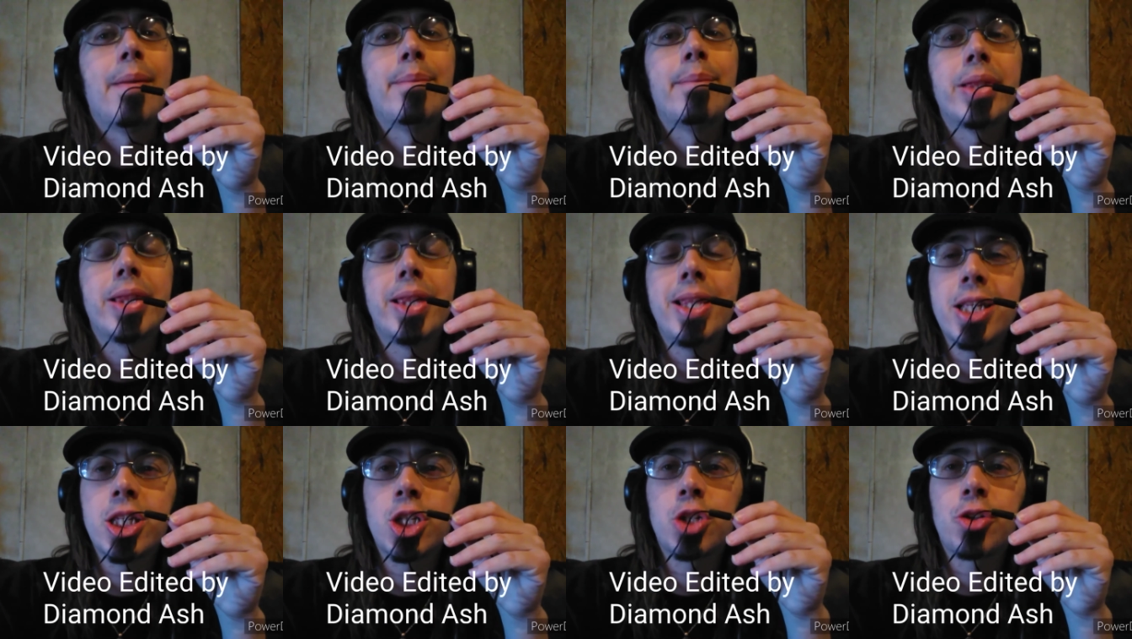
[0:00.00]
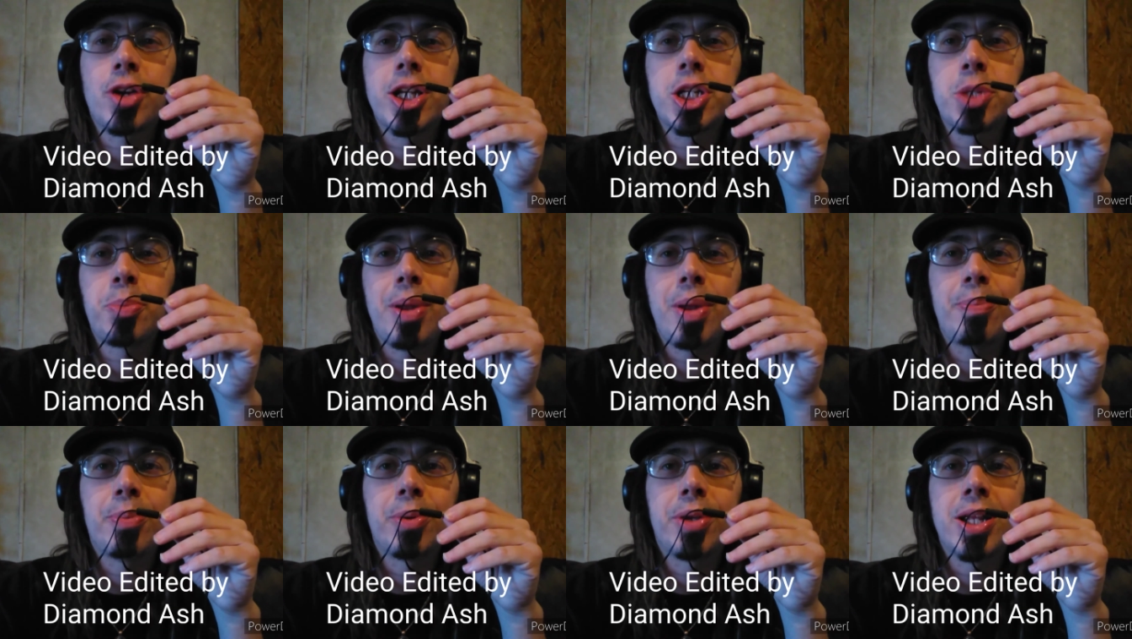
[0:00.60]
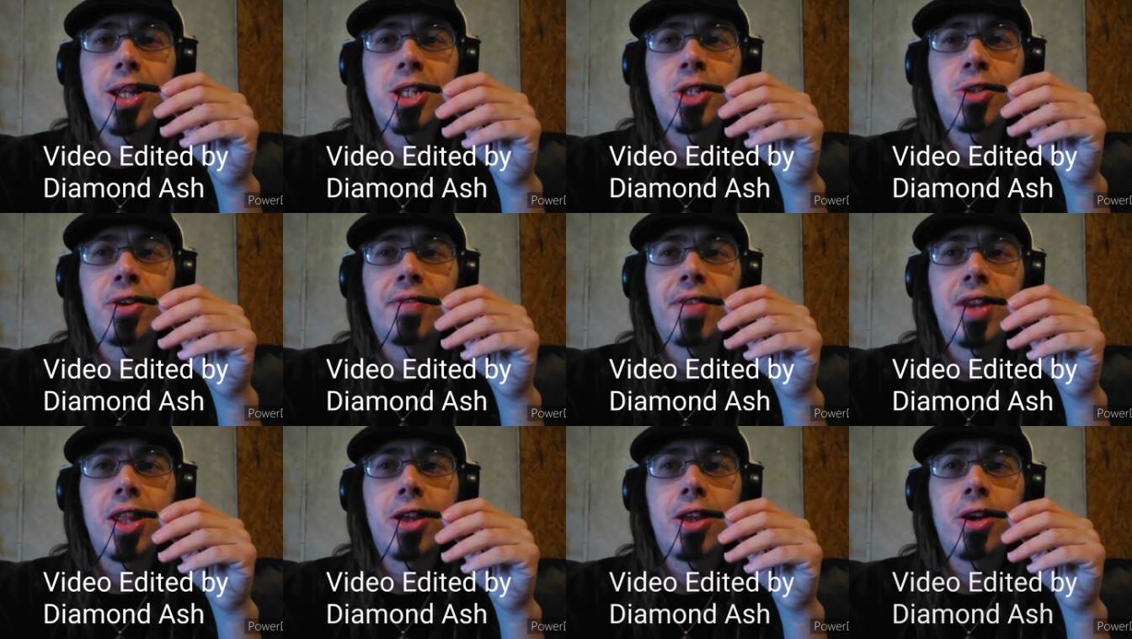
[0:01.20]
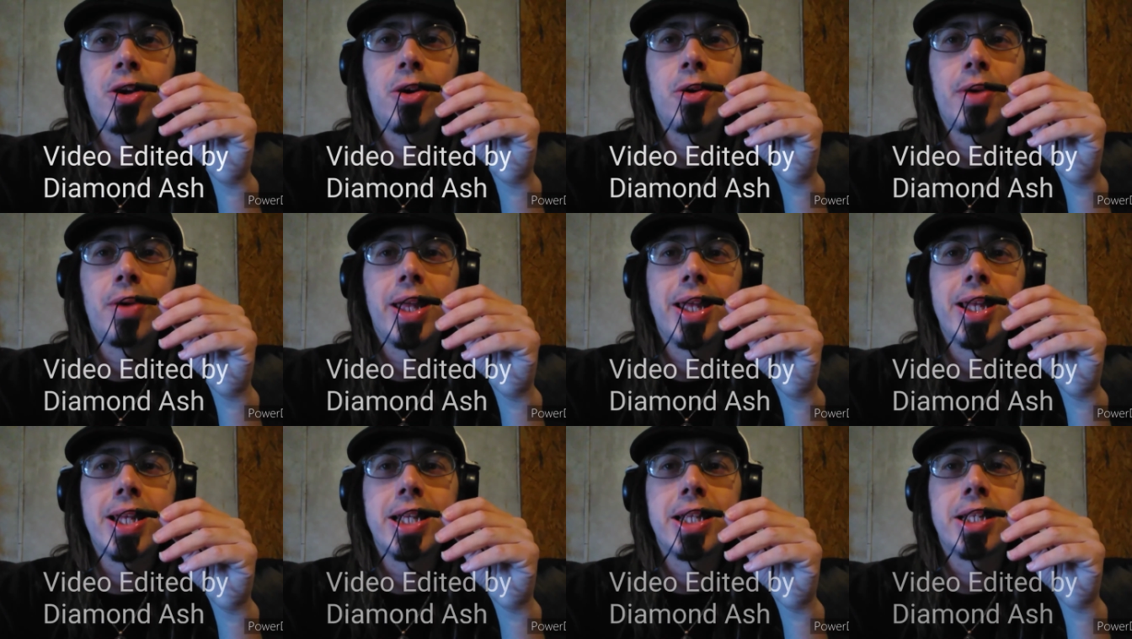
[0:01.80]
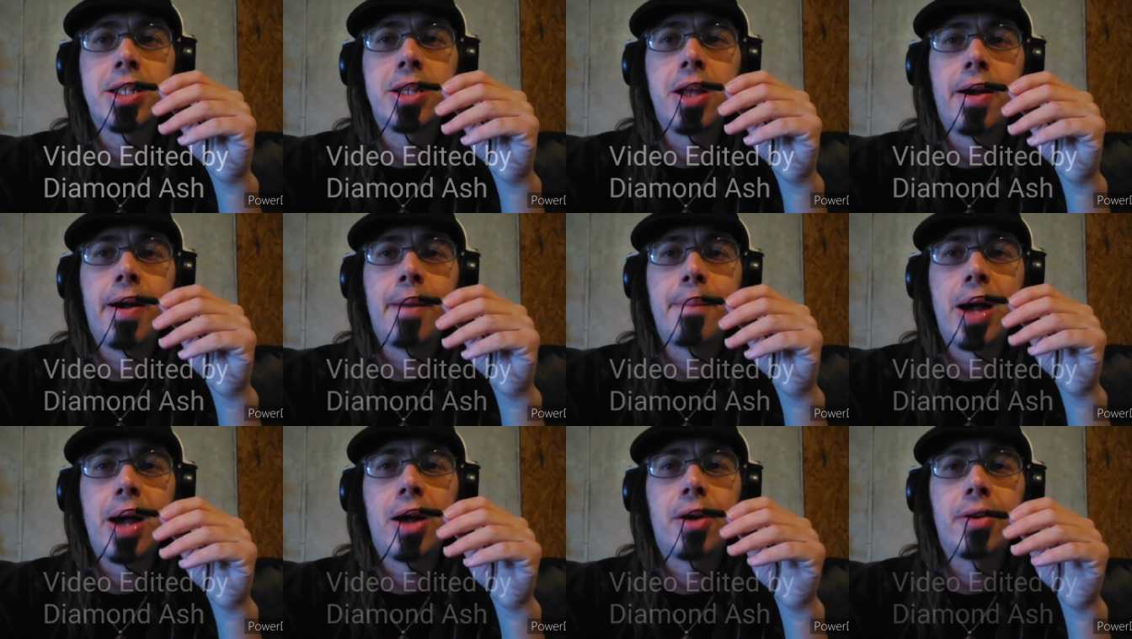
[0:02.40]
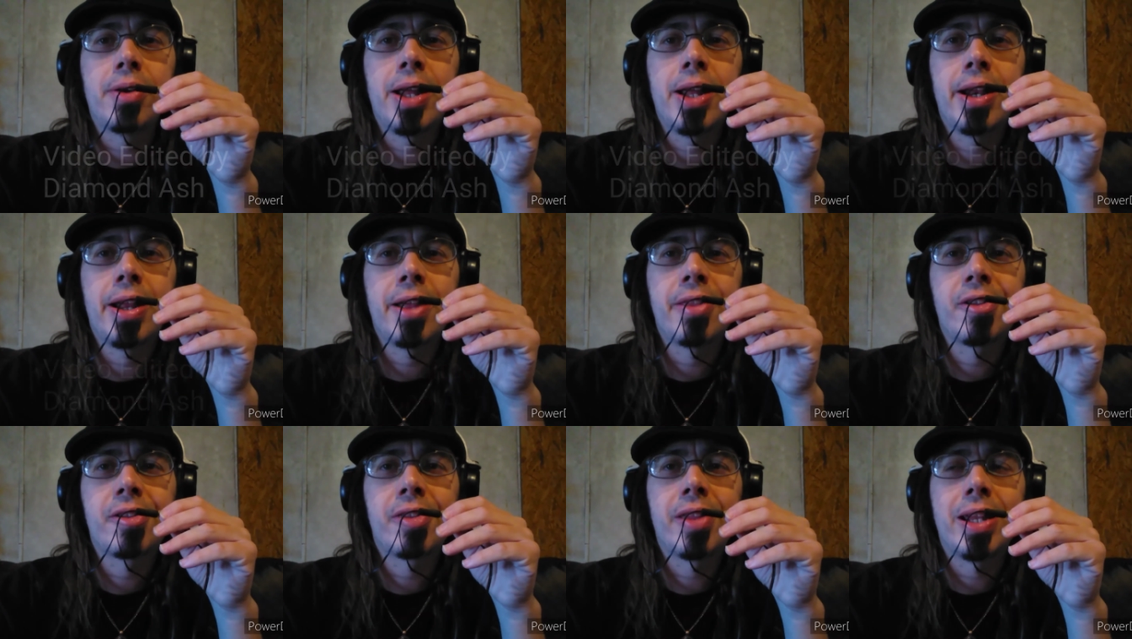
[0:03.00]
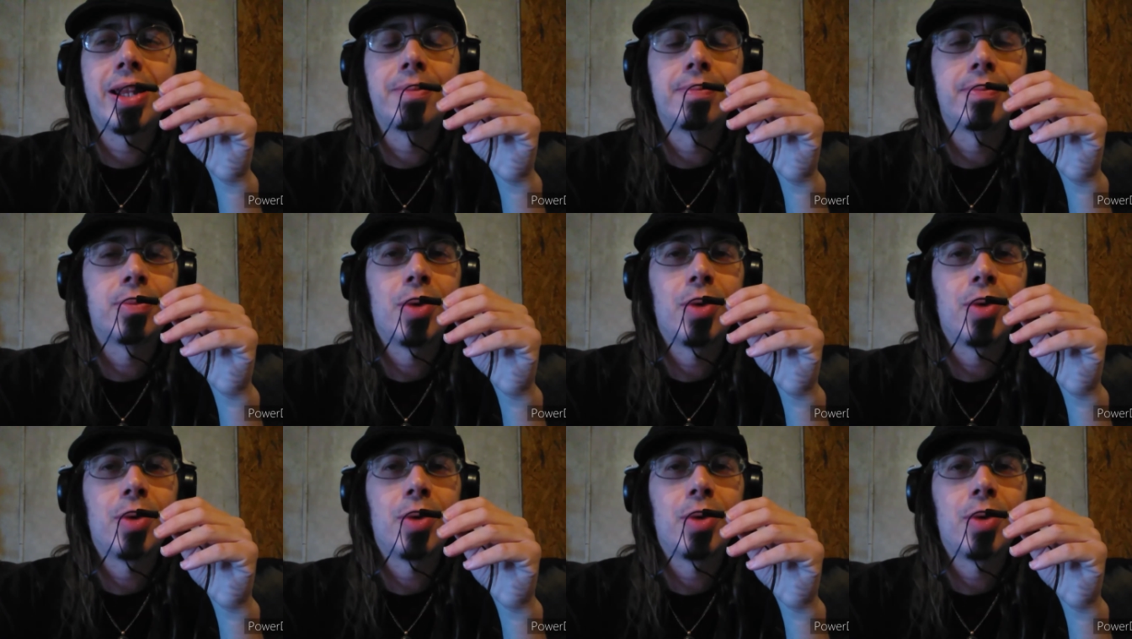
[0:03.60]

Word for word: But this Strange People in History video is about none other than,